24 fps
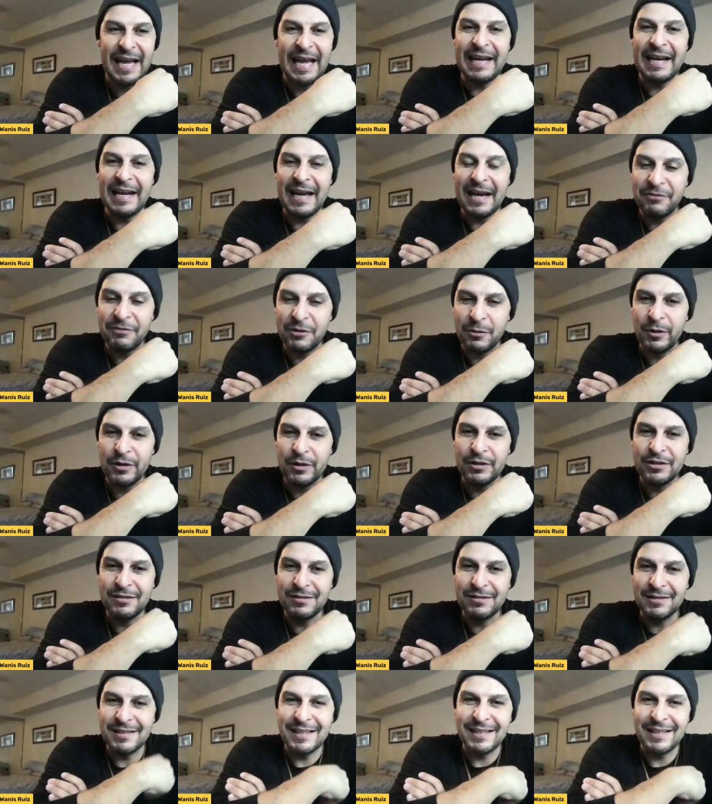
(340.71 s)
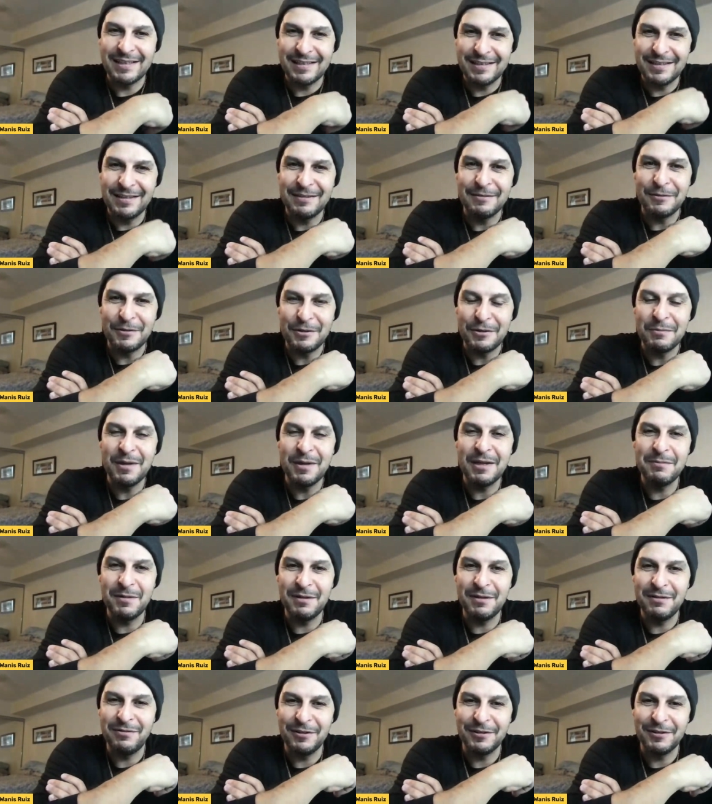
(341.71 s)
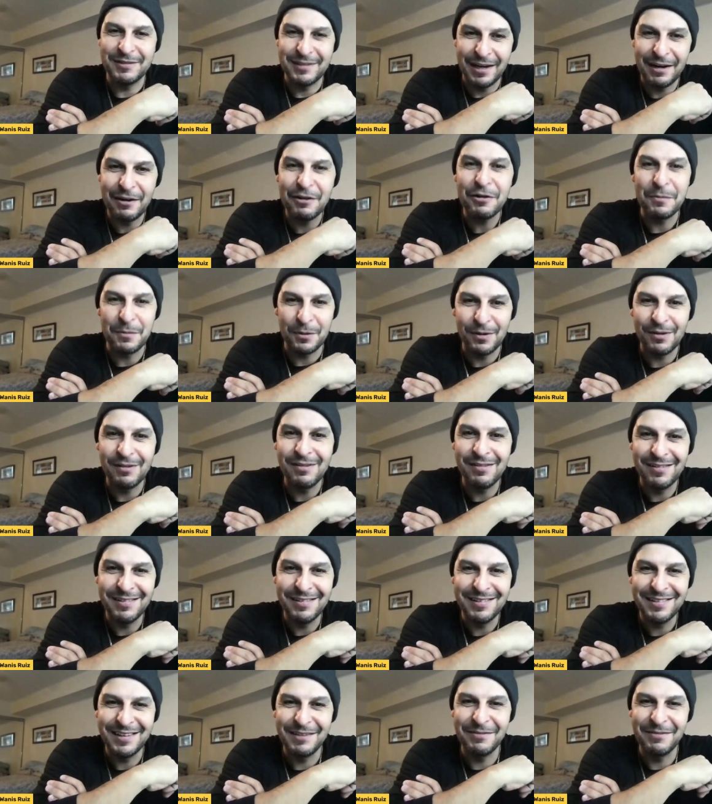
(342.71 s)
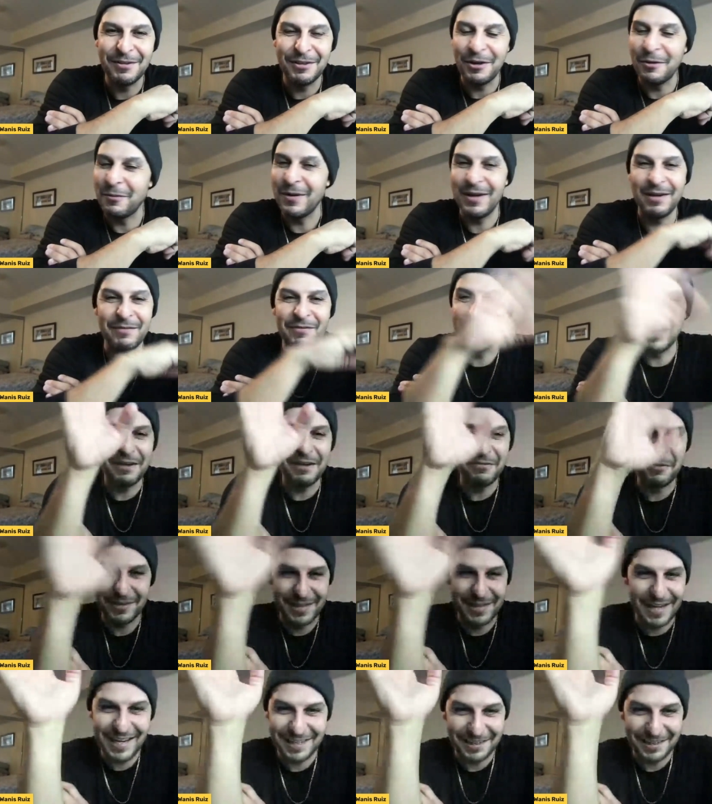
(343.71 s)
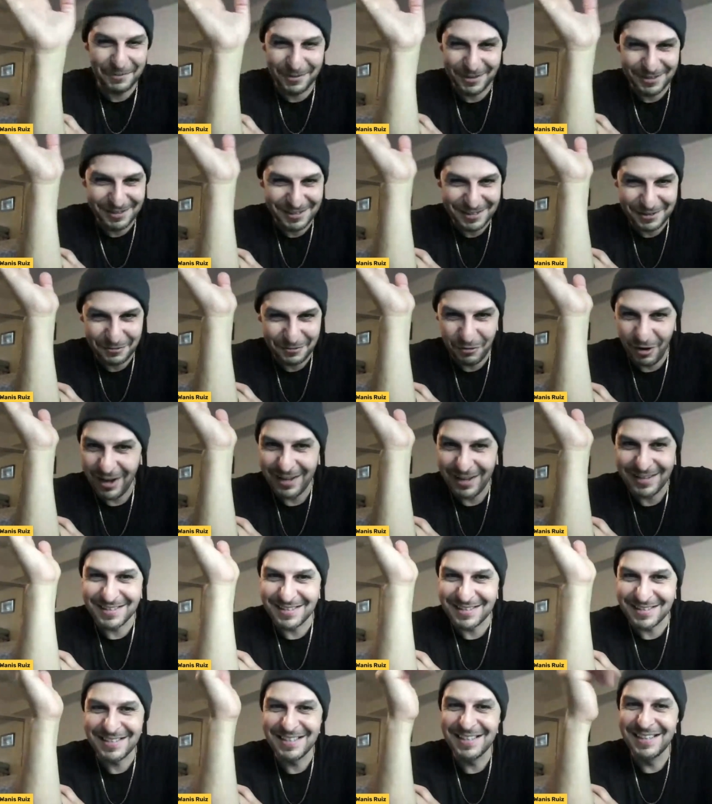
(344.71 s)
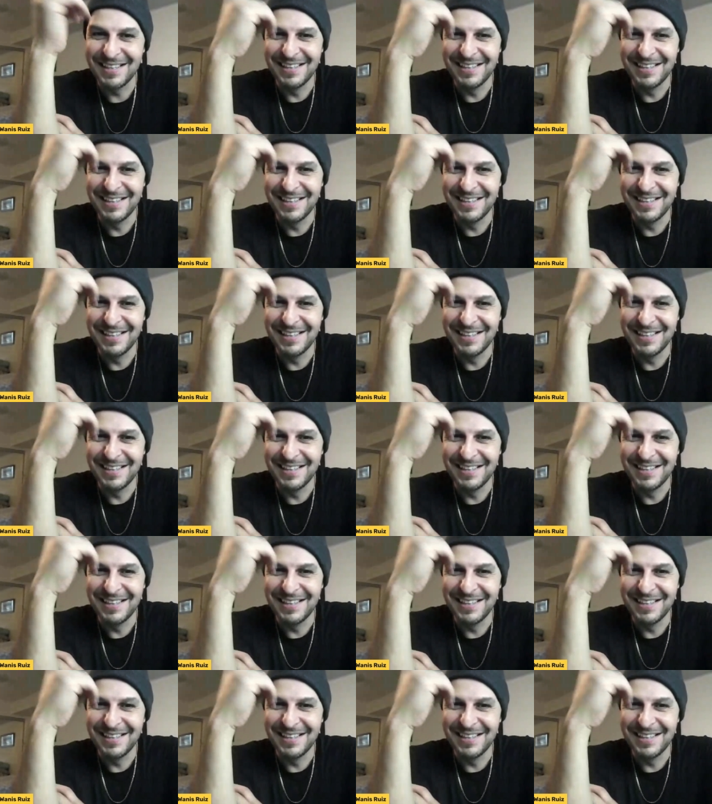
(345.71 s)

And afterwards, she's like, you know, you made me feel terrible even though we had never dated, we're just friends.